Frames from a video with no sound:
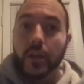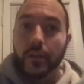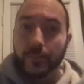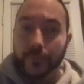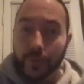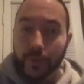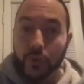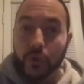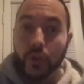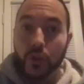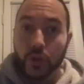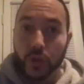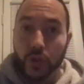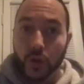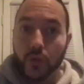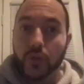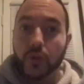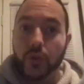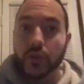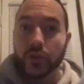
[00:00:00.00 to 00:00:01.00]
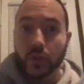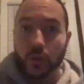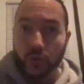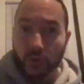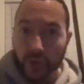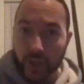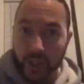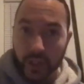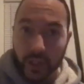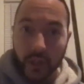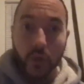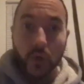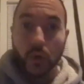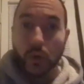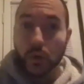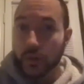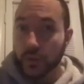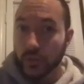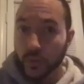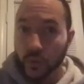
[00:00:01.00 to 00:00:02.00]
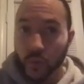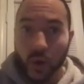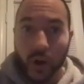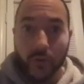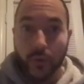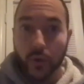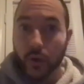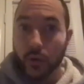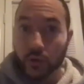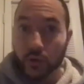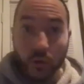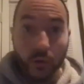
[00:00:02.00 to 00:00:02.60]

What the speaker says: future coaches, Coach Eagle and whoever else,